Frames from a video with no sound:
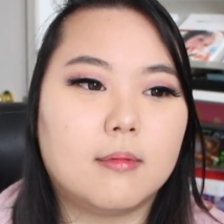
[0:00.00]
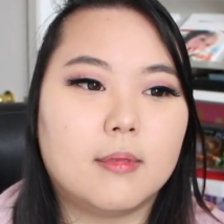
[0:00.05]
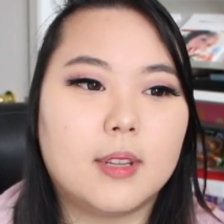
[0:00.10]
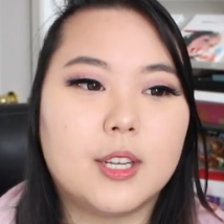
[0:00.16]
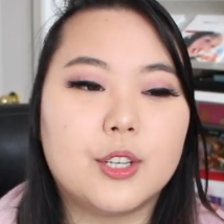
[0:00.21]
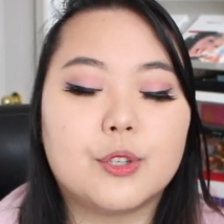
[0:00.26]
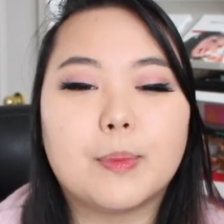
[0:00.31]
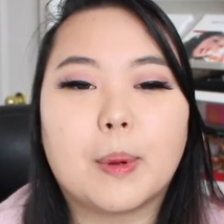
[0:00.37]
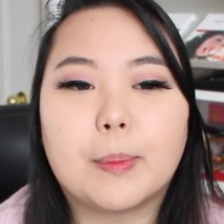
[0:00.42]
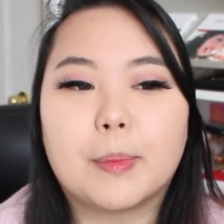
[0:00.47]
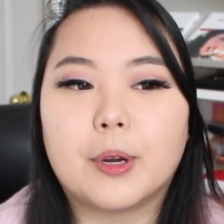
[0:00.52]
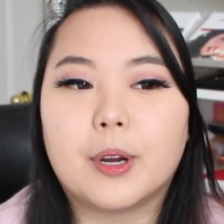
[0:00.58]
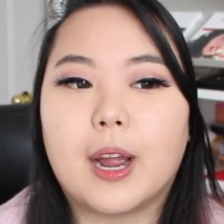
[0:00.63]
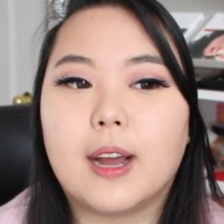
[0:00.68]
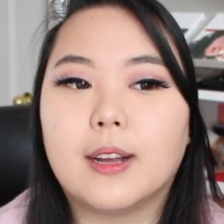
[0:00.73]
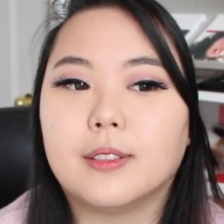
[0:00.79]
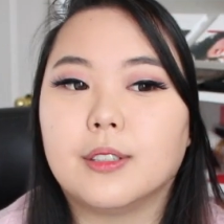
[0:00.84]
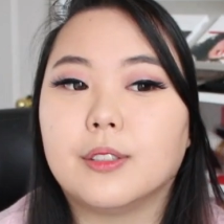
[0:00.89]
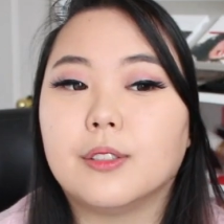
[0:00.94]
each member
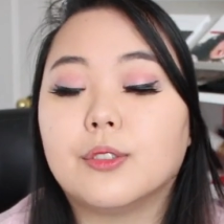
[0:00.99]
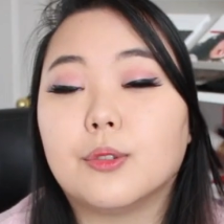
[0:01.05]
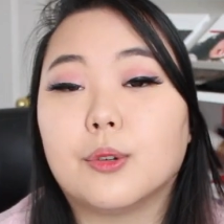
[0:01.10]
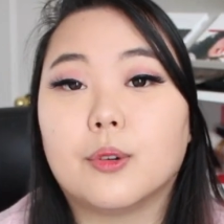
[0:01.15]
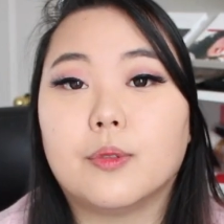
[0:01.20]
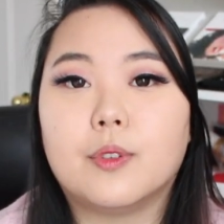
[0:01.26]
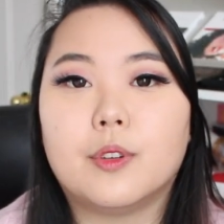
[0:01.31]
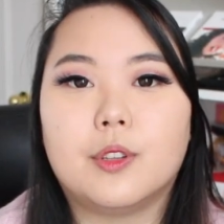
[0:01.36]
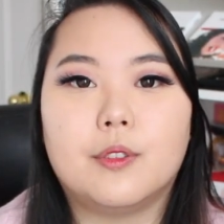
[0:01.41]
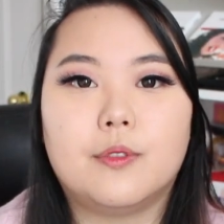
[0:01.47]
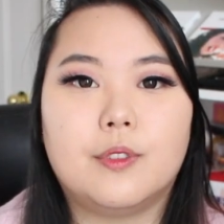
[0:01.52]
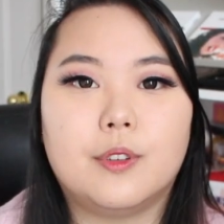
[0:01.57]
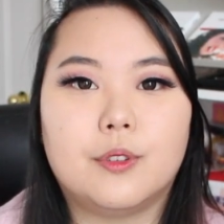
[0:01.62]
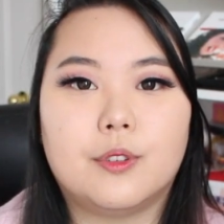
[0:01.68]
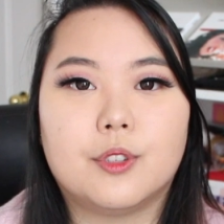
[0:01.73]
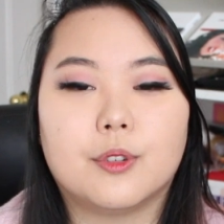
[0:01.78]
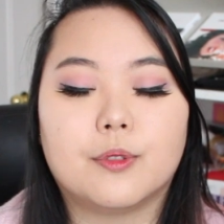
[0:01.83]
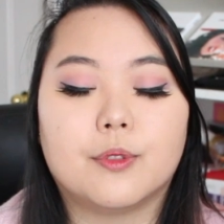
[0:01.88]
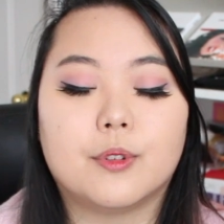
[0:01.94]
has in store for the
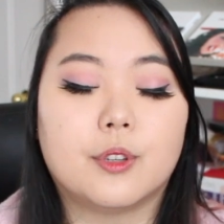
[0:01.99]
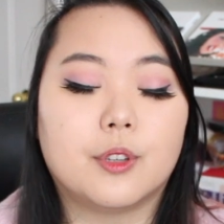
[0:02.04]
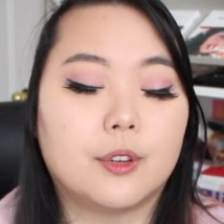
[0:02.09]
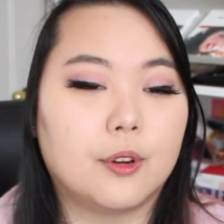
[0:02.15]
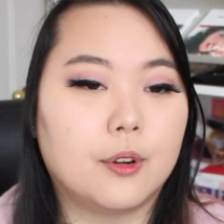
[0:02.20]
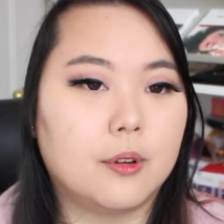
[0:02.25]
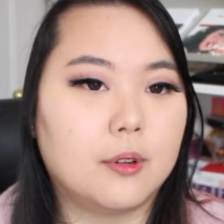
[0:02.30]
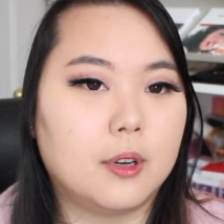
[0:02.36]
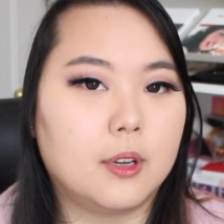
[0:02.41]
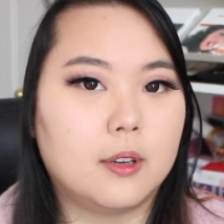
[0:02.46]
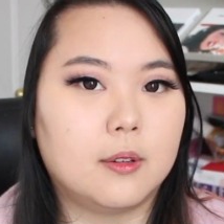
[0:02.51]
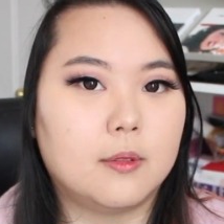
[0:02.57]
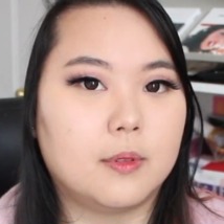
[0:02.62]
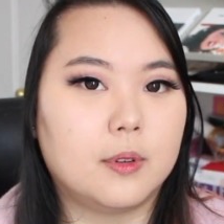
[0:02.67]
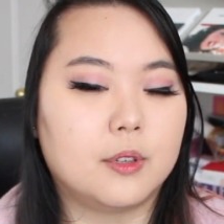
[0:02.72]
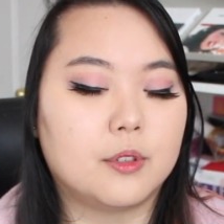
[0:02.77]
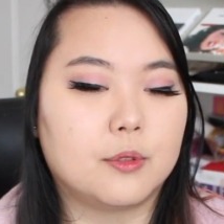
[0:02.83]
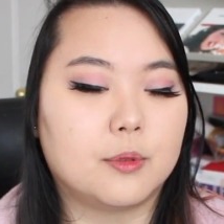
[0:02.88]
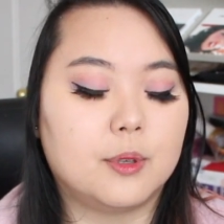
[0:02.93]
future for their own
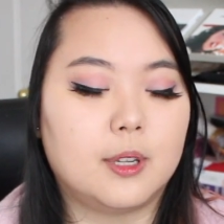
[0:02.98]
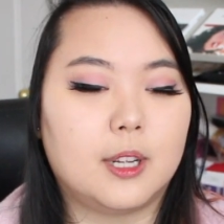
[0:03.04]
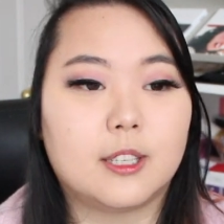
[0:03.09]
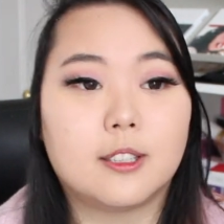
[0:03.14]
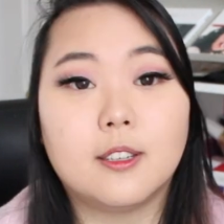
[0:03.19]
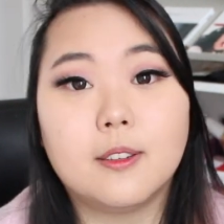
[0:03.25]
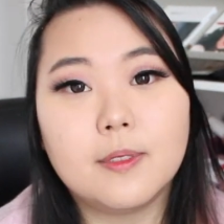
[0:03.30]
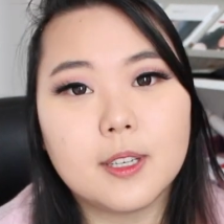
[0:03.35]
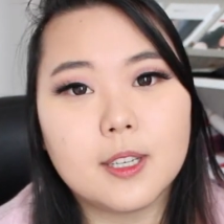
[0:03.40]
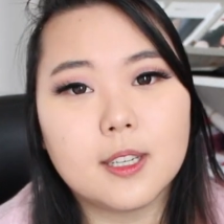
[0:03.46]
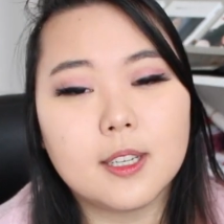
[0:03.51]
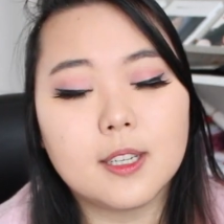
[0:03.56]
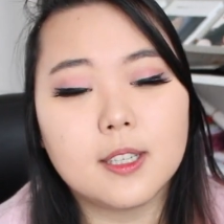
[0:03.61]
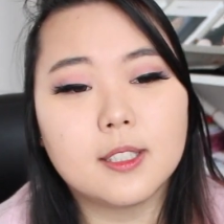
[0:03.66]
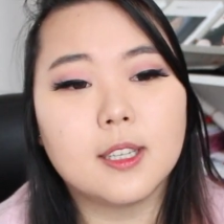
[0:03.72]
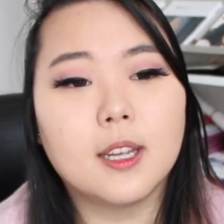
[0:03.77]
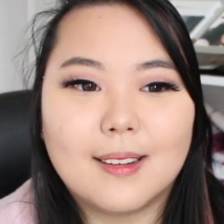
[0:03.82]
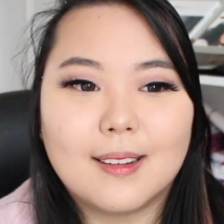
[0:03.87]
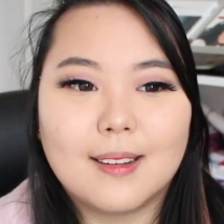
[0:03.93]
individual
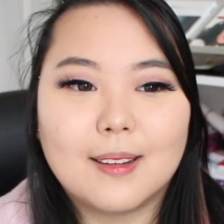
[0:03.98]
activities.